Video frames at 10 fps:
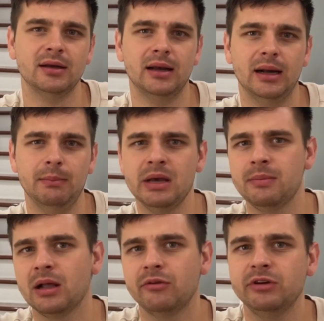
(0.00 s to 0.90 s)

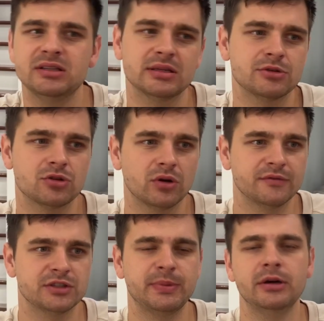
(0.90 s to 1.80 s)
Maybe I'll read some sort
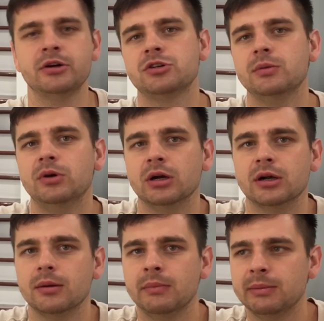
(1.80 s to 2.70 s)
of spiritual
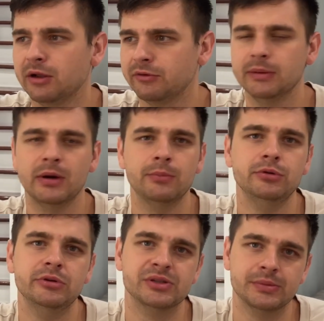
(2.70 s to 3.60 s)
book. Maybe I'll read about
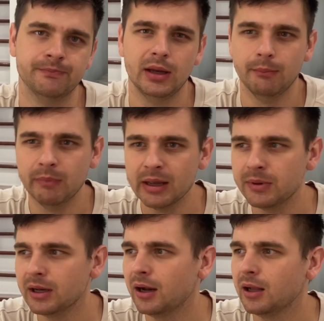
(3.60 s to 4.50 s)
Buddhism.
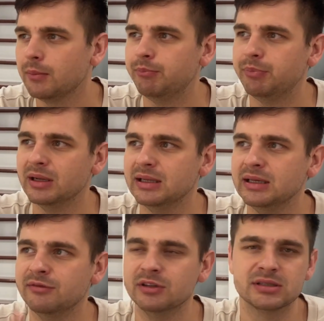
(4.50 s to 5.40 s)
Maybe I'll
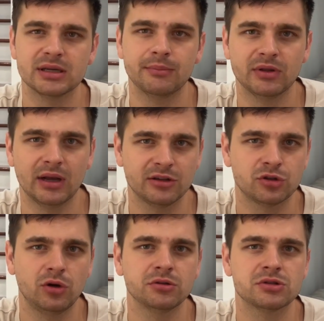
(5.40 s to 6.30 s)
believe in something. I'll
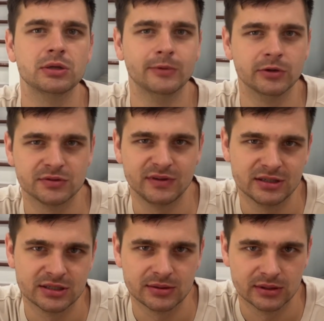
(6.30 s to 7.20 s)
talk to someone who's
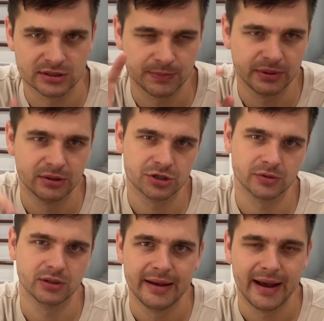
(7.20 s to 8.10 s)
very
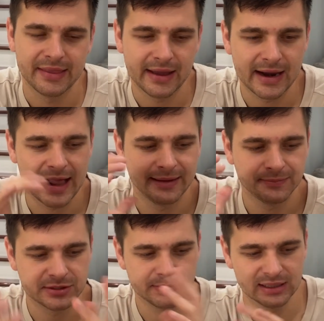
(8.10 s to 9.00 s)
spiritual. And that
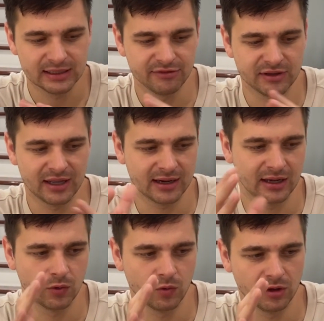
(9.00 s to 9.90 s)
helps me live in that
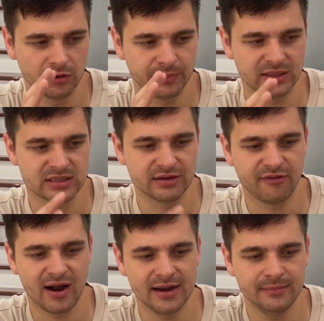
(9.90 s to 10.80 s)
kind of world because if
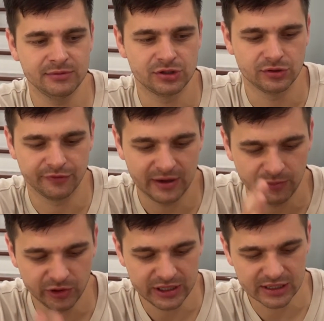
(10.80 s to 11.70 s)
I'm
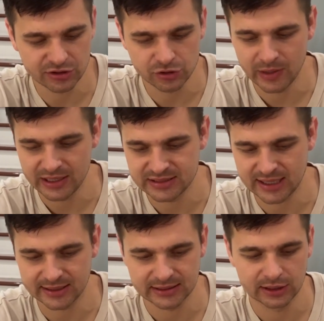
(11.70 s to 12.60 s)
reading too many
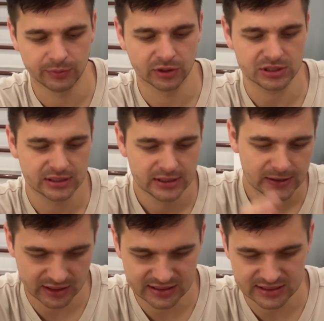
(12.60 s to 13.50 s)
technical books,
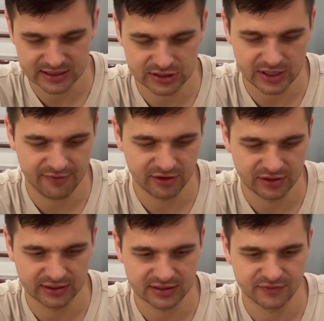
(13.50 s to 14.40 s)
listening
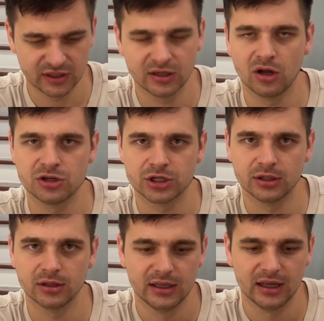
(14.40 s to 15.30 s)
everything that's very
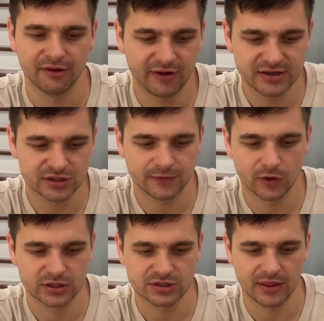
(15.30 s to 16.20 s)
logical. If I just
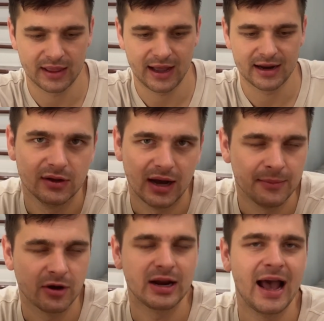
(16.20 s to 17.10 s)
focus on that, I'm
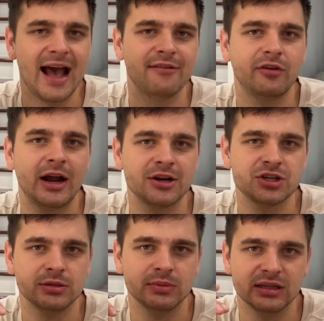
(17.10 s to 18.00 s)
not going to have
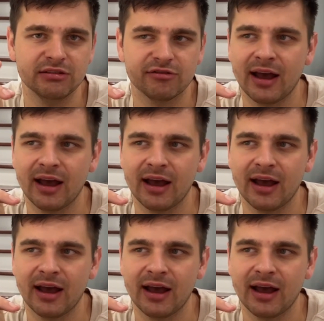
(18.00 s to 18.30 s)
irrational belief.